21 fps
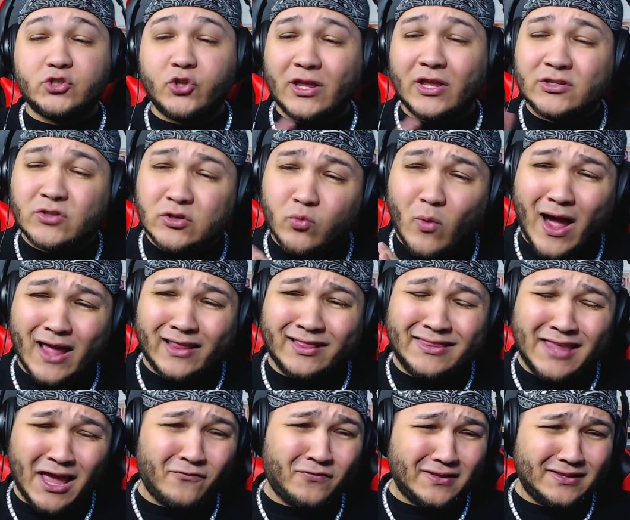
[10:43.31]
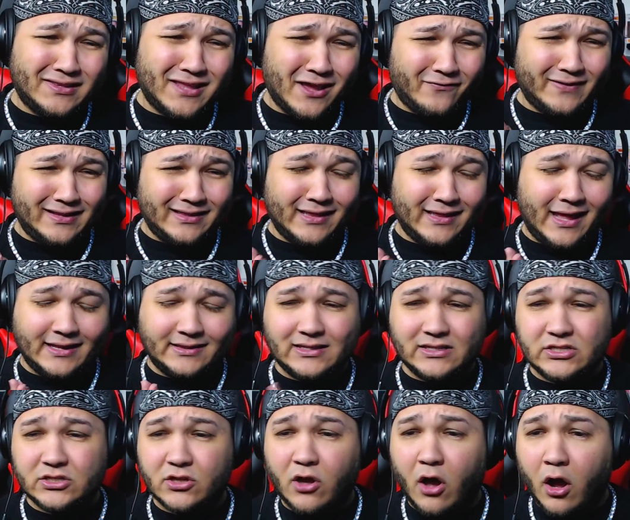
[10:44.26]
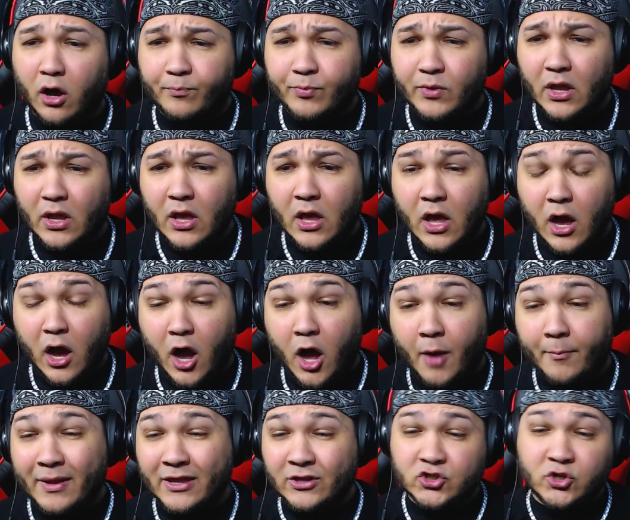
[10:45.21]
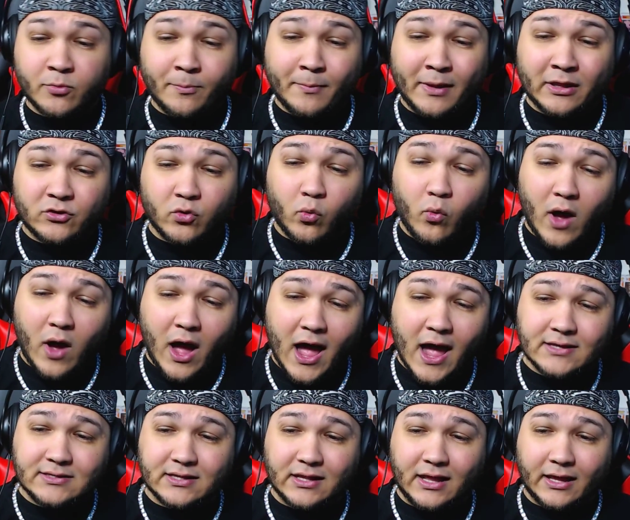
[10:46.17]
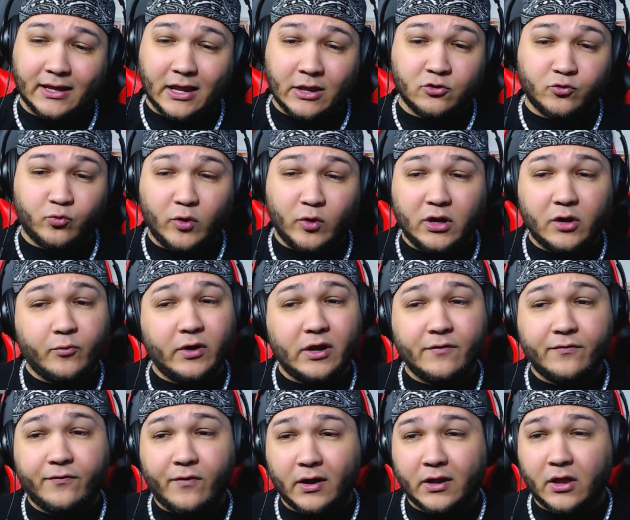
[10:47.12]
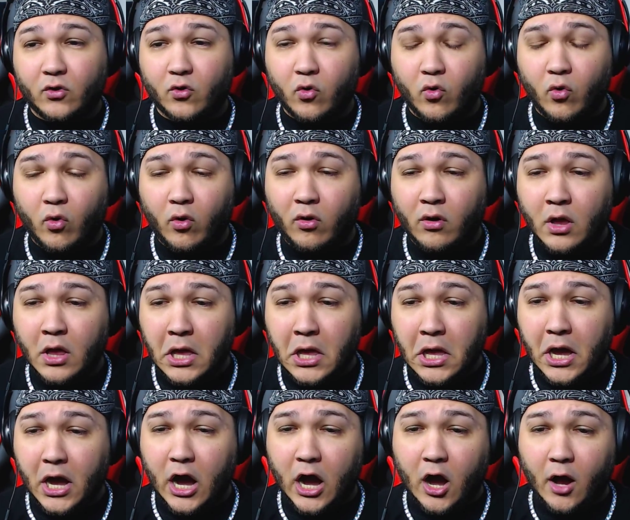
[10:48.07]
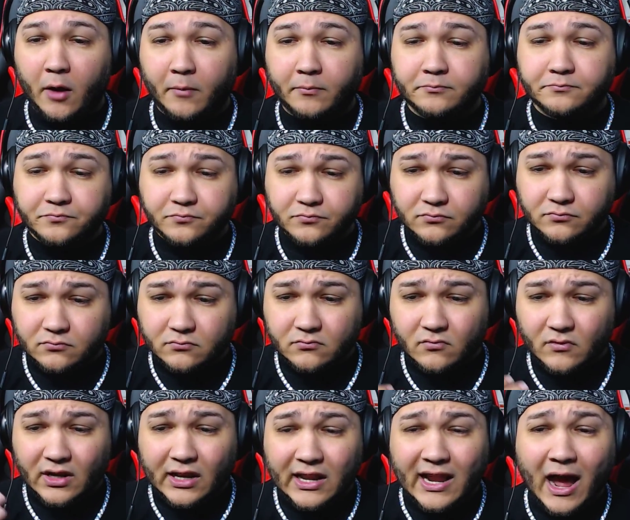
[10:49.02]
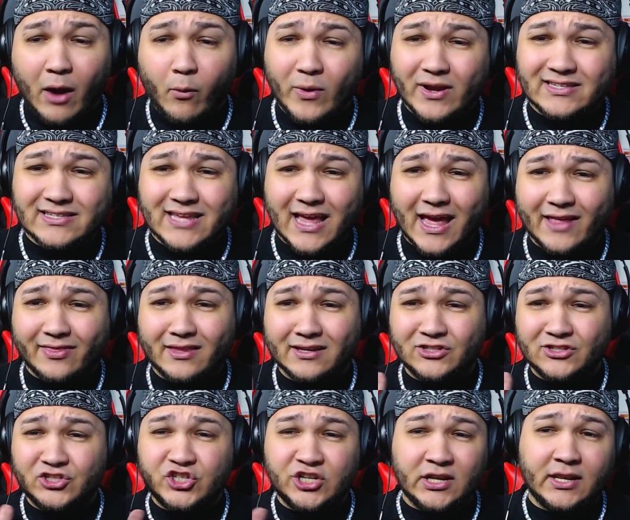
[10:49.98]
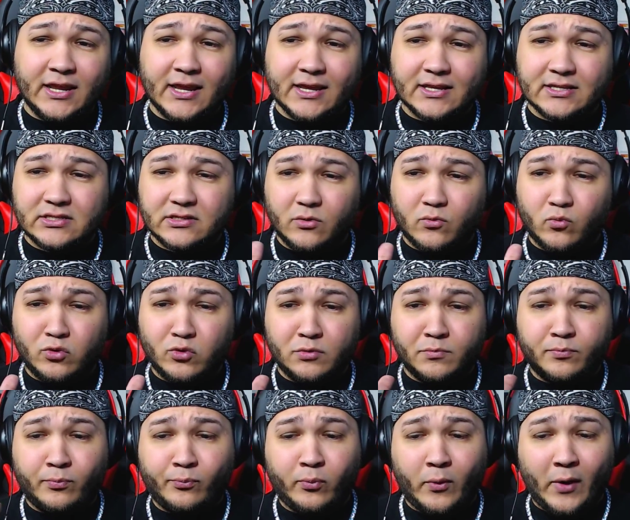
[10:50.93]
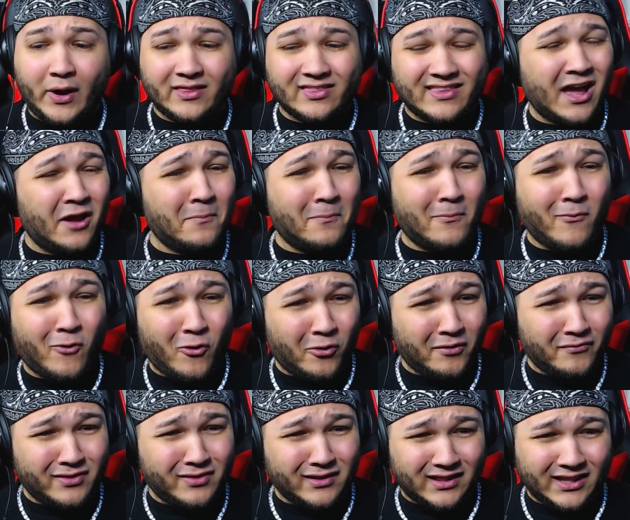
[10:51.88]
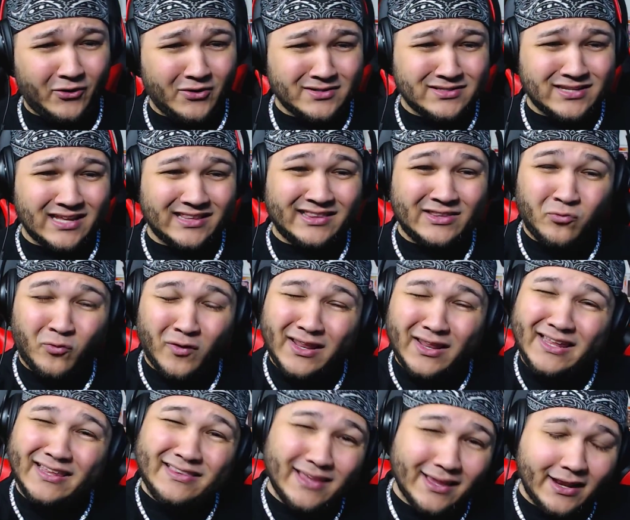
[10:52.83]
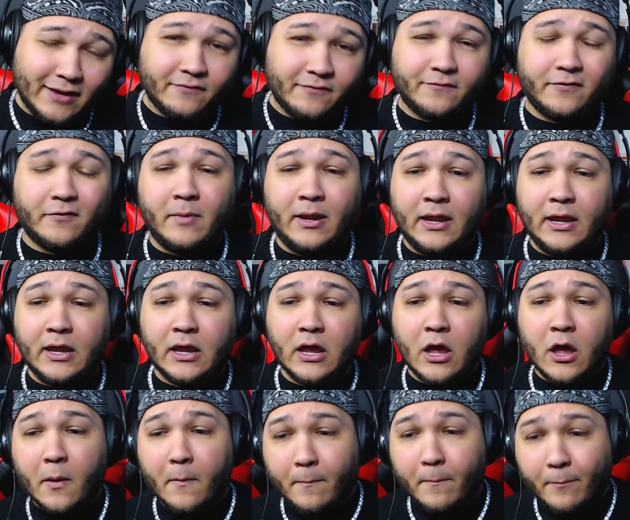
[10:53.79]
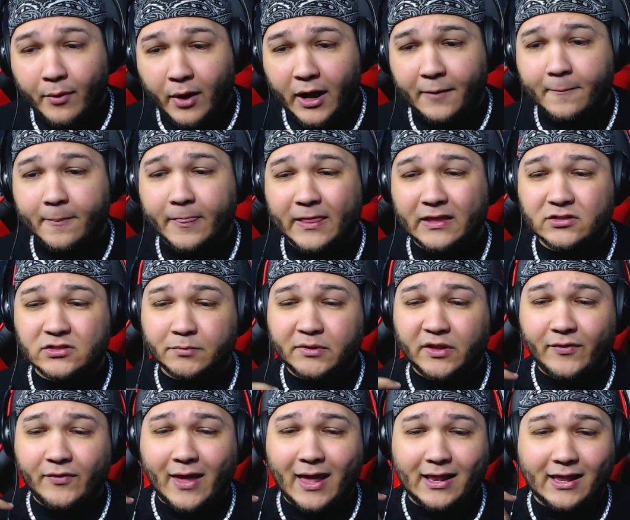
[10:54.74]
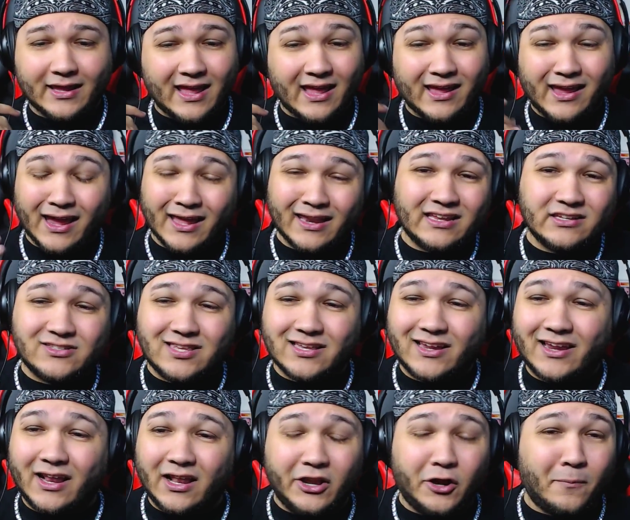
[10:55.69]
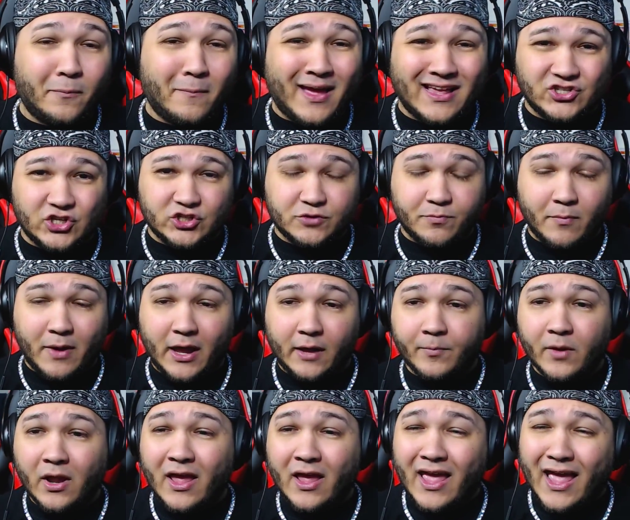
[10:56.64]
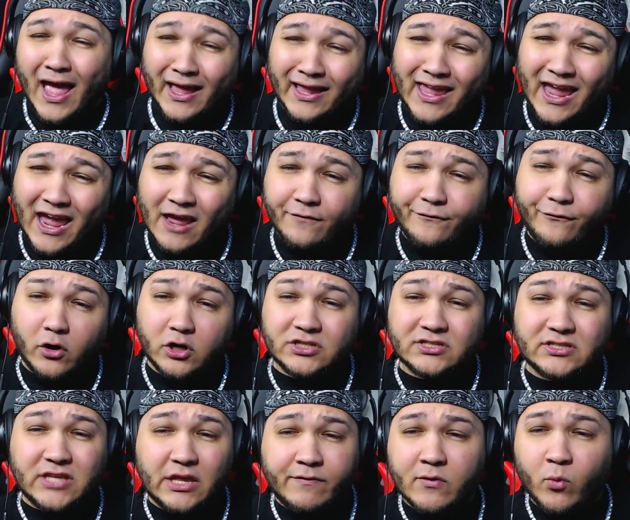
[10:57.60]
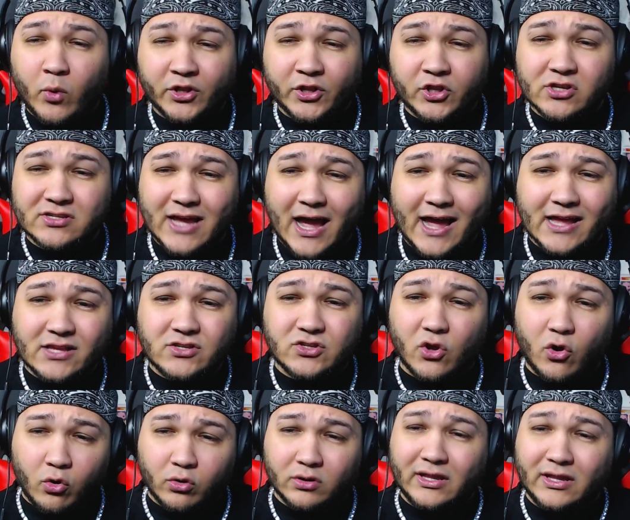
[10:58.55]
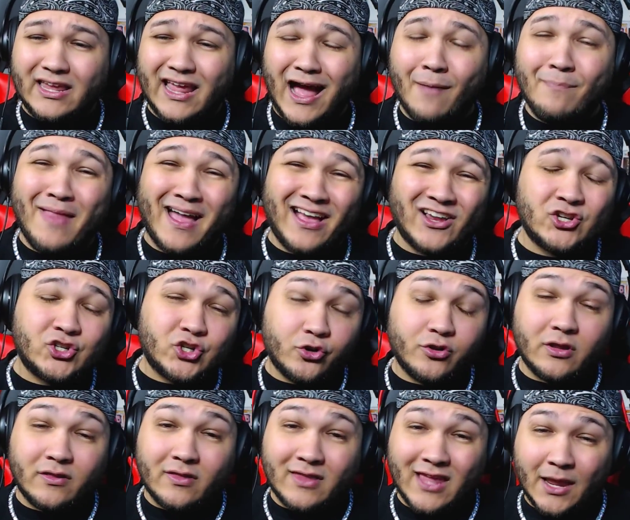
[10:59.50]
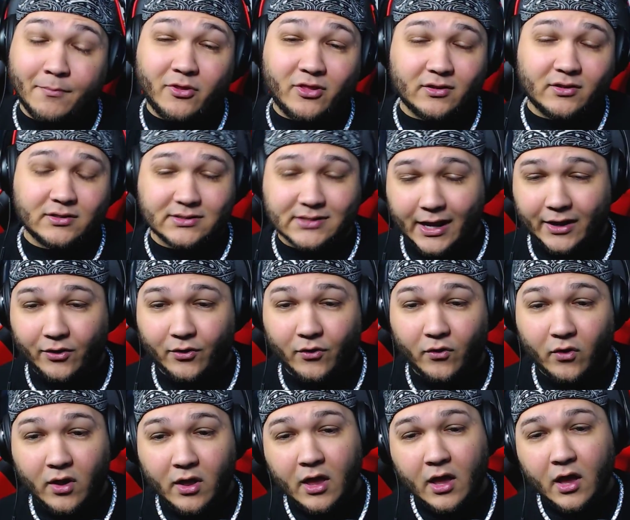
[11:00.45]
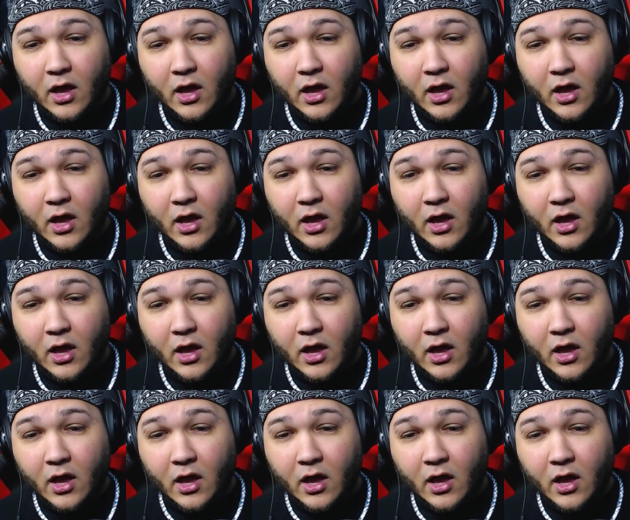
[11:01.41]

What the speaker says: So this is why I definitely like this song. Instrumental wise, like, it's really, really fucking cool. I wish that the genius would break down more of the lyrics. It really didn't for me, but it's something that, like, again, it's a clear message, man. Again, for Stevie Wonder's Eyes Only, I'm not sure the name of the title.